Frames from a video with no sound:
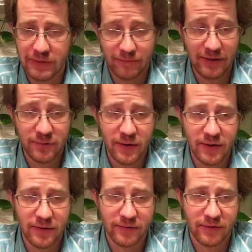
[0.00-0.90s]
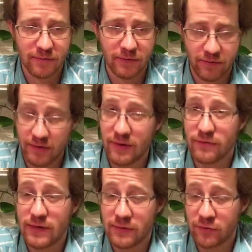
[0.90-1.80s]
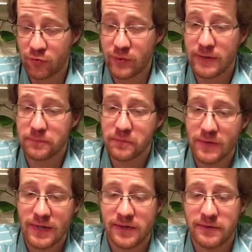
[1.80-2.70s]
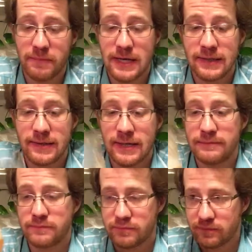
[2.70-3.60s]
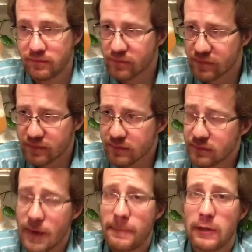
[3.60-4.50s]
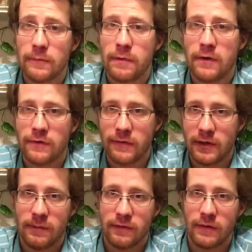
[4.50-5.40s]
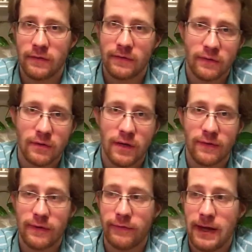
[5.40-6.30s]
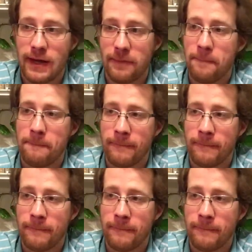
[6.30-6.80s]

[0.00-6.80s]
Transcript: And that's pretty nice. It is rather sweet. It doesn't pack that bitter punch that almost all single cuts I've had